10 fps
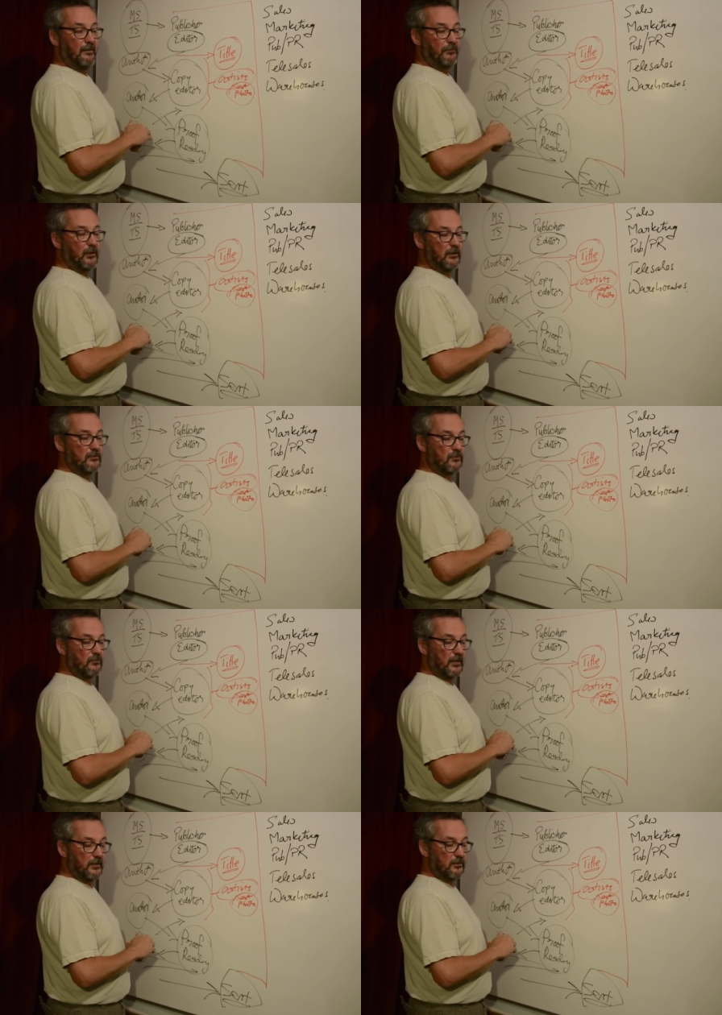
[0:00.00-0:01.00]
And if you go
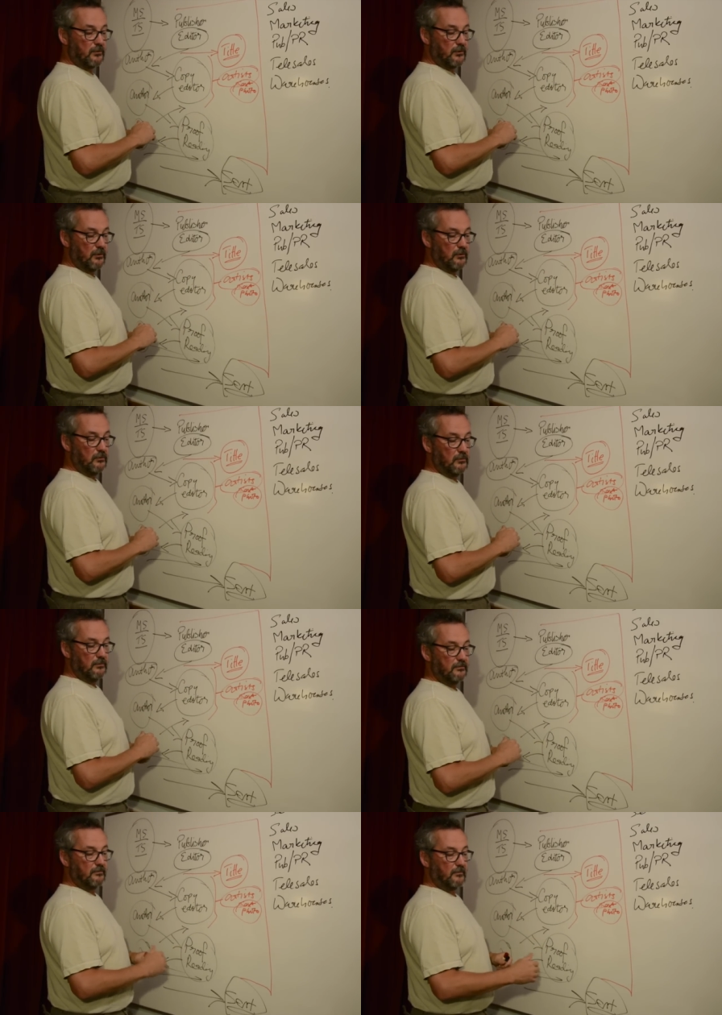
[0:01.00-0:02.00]
straight
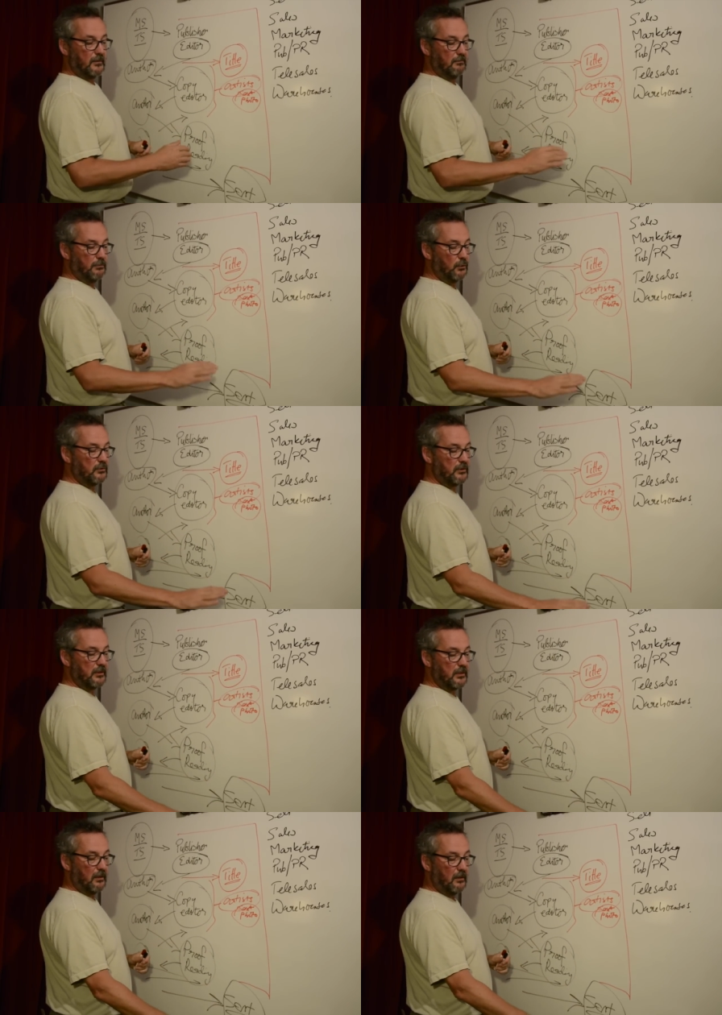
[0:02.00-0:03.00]
to books
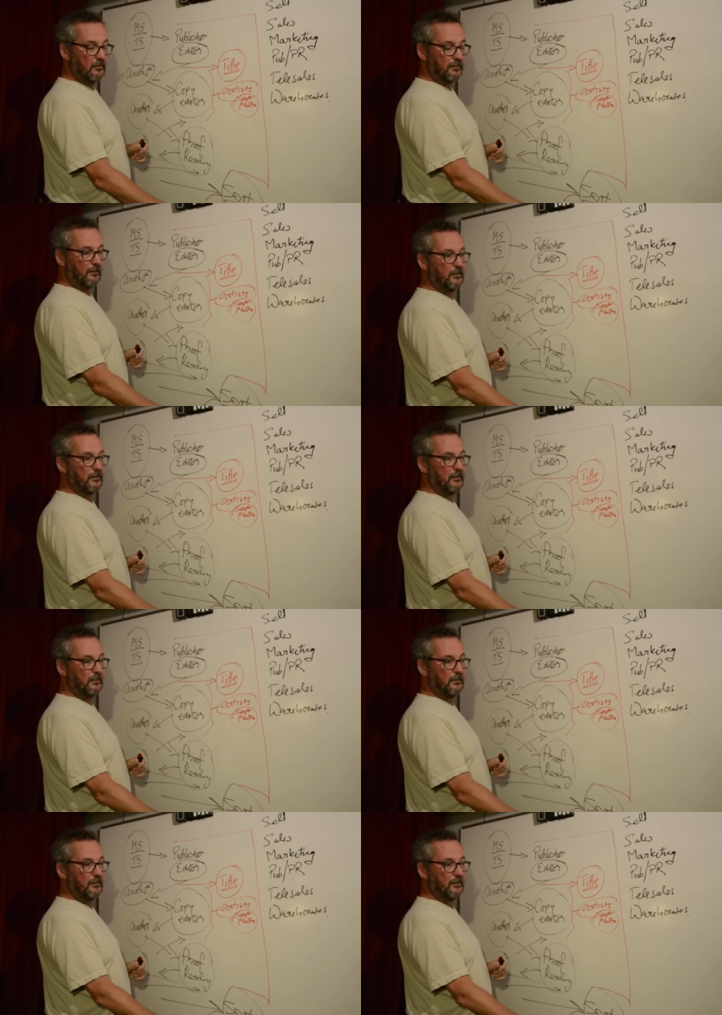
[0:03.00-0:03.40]
that are